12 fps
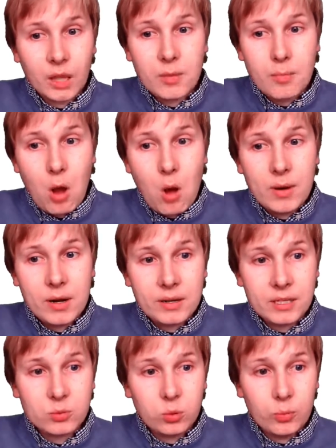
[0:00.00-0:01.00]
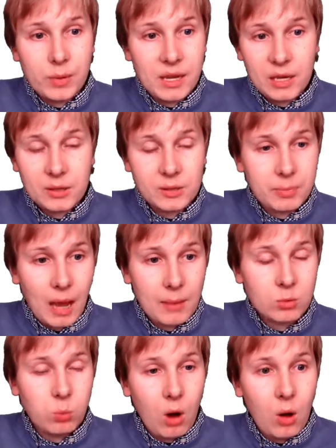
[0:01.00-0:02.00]
the moment, this will be
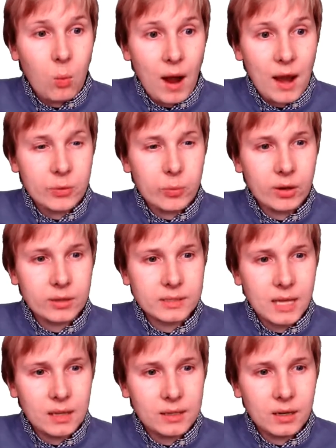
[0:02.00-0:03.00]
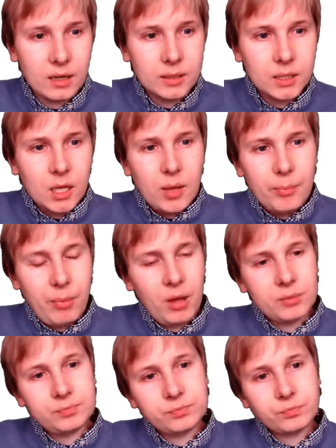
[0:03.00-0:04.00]
perhaps one wired, one cellular,
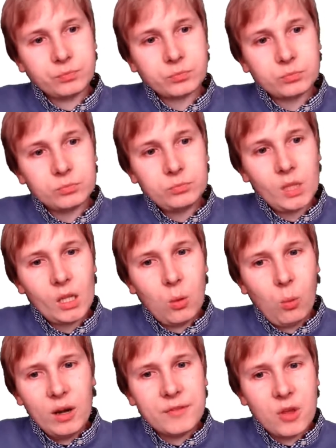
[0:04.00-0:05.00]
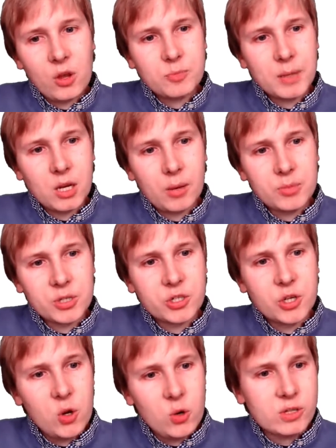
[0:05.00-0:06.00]
but what if those become just
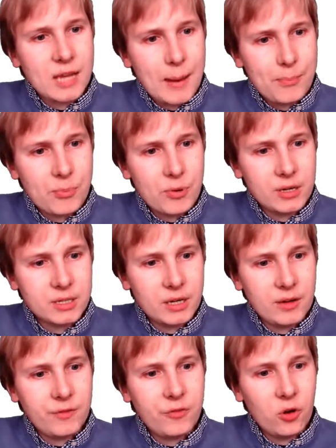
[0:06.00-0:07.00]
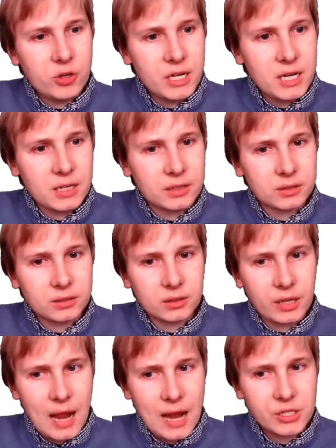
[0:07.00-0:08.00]
2 separate 4G
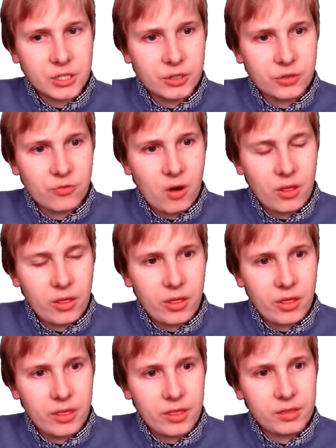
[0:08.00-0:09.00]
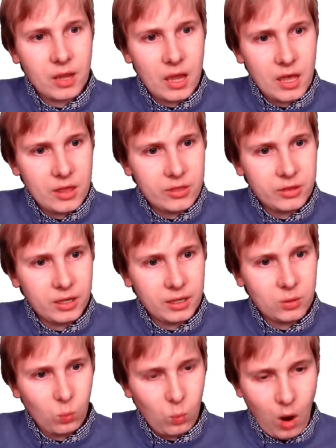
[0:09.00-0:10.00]
connections rather than the
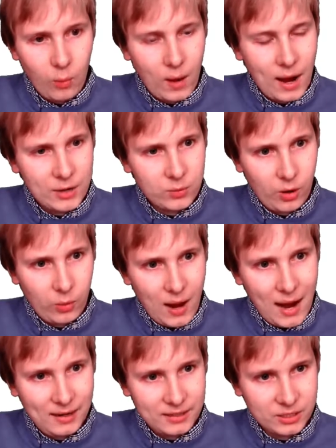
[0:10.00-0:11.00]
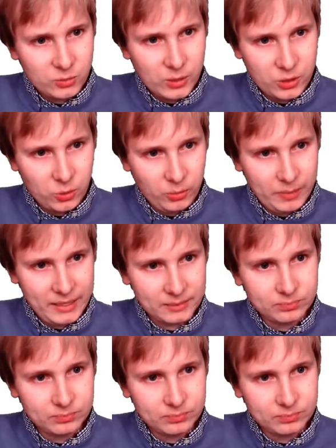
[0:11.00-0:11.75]
one wired, one wireless, which will be